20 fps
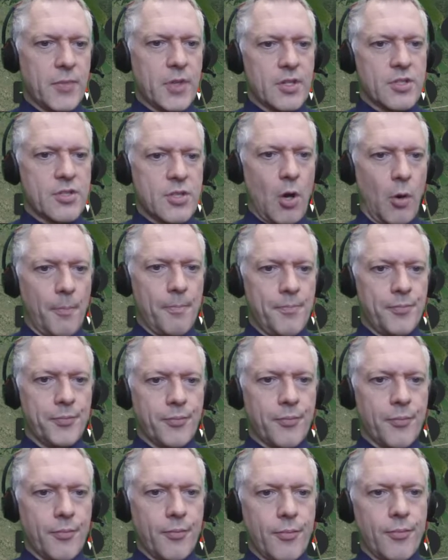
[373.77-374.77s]
So
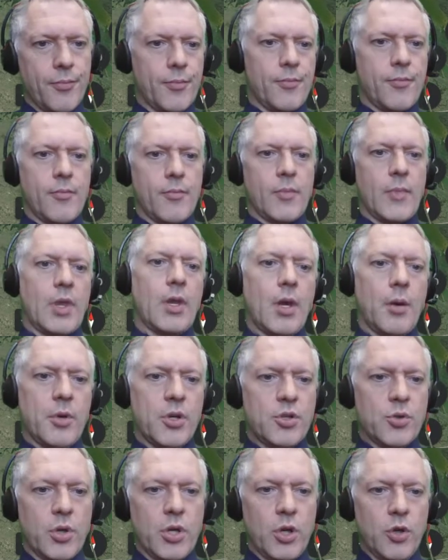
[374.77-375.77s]
I'm going
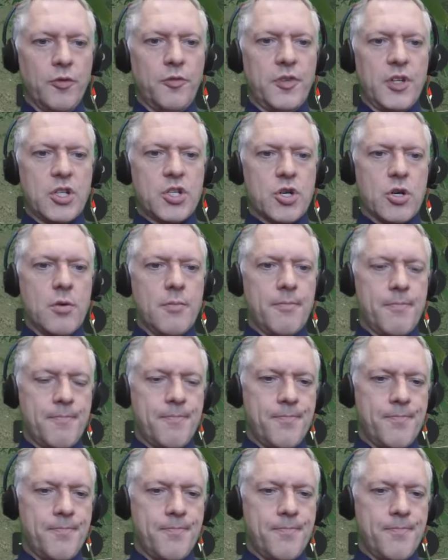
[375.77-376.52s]
to do a new feature.